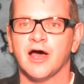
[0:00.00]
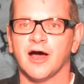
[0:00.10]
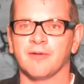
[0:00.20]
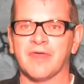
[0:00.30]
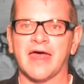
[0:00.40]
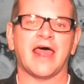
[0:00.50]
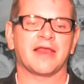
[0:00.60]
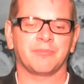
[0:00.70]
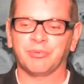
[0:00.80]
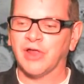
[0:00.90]
that
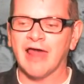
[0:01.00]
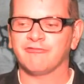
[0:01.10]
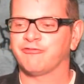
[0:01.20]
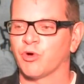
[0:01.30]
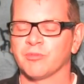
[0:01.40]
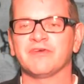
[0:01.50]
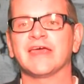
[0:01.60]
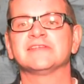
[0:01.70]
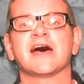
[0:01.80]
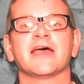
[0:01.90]
had a platform of
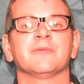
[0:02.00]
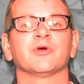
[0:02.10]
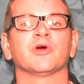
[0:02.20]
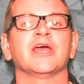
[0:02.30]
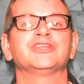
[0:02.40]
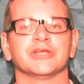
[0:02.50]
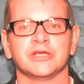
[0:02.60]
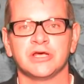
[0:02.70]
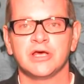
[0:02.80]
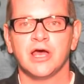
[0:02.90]
anti-immigration.
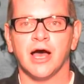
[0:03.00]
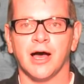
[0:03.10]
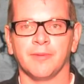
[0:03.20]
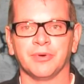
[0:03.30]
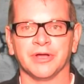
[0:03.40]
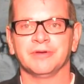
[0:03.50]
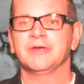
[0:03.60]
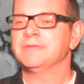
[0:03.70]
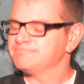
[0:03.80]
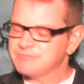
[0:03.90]
But
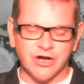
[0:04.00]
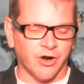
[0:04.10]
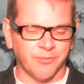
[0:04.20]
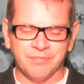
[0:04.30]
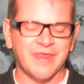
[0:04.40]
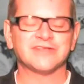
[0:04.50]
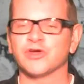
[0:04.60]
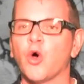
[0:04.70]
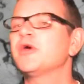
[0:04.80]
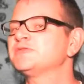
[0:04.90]
that's
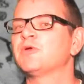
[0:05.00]
always